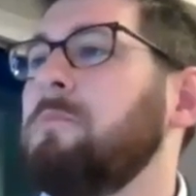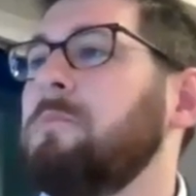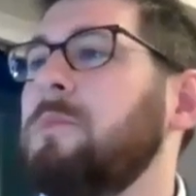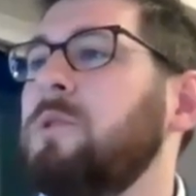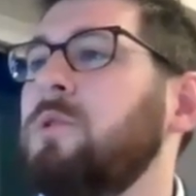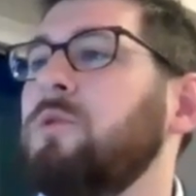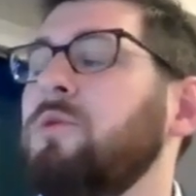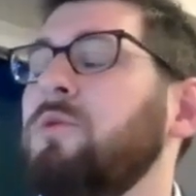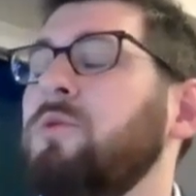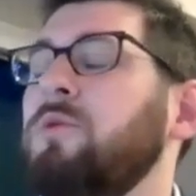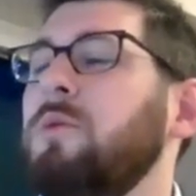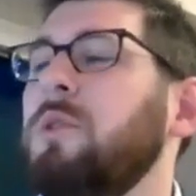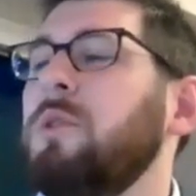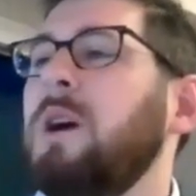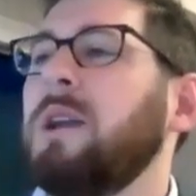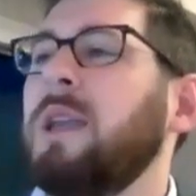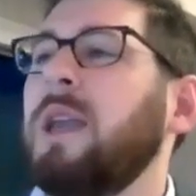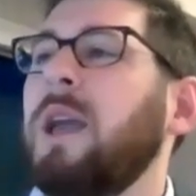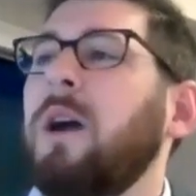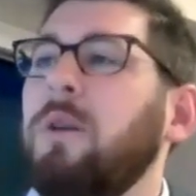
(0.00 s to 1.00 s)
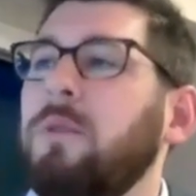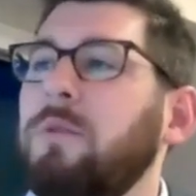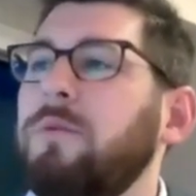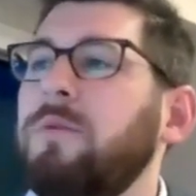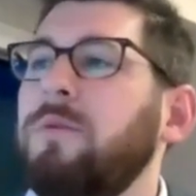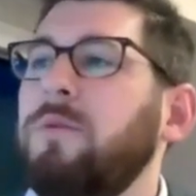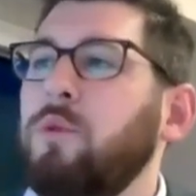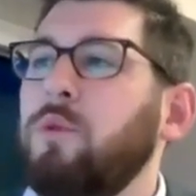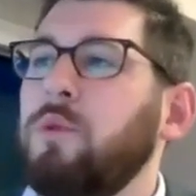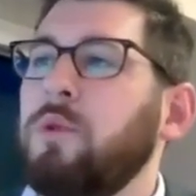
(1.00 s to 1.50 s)
to account
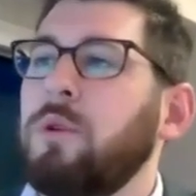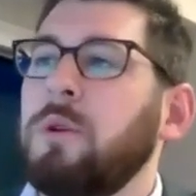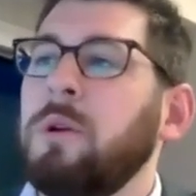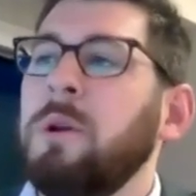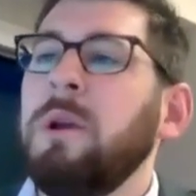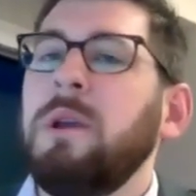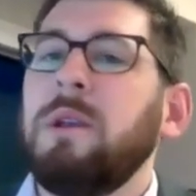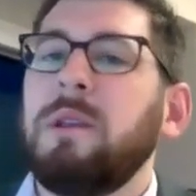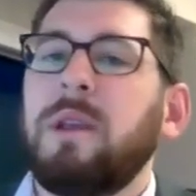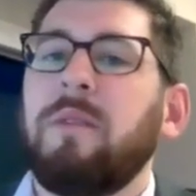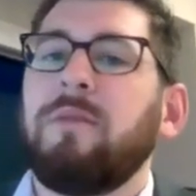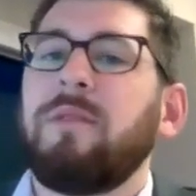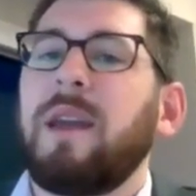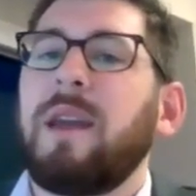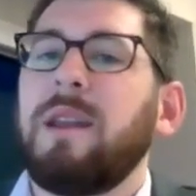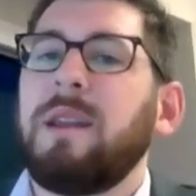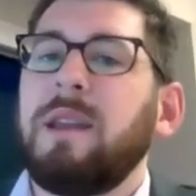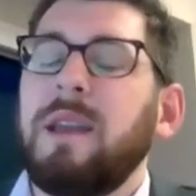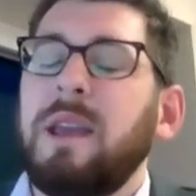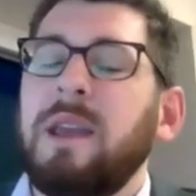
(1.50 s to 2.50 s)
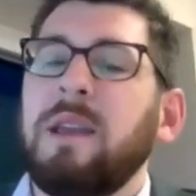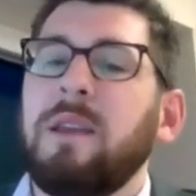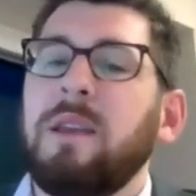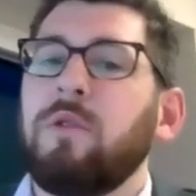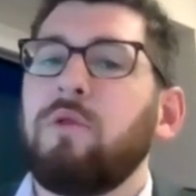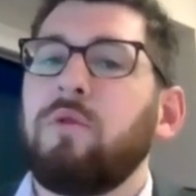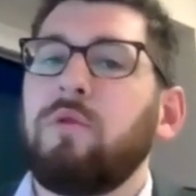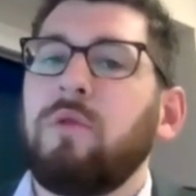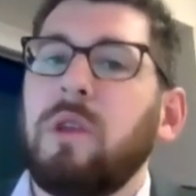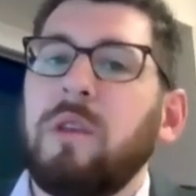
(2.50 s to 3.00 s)
for kind of that
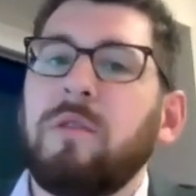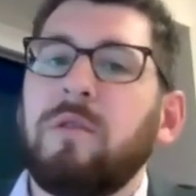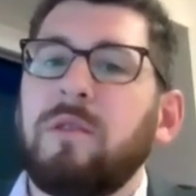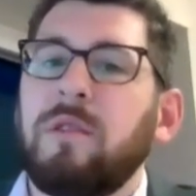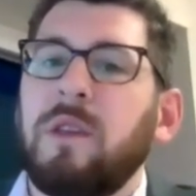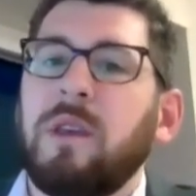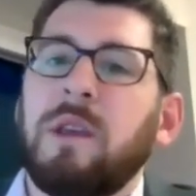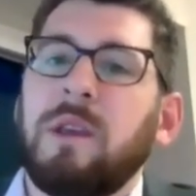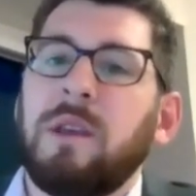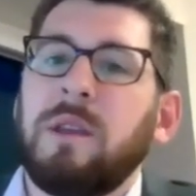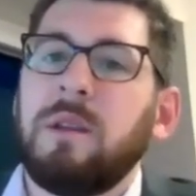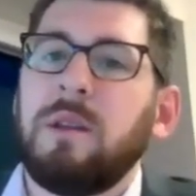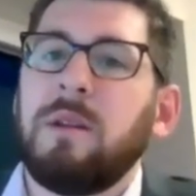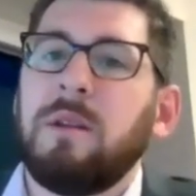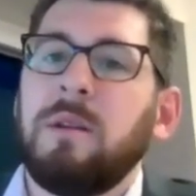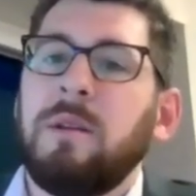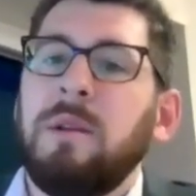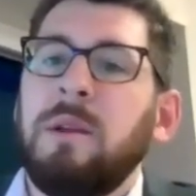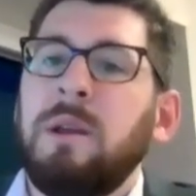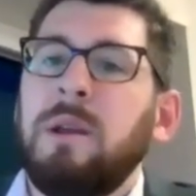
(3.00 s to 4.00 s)
increase in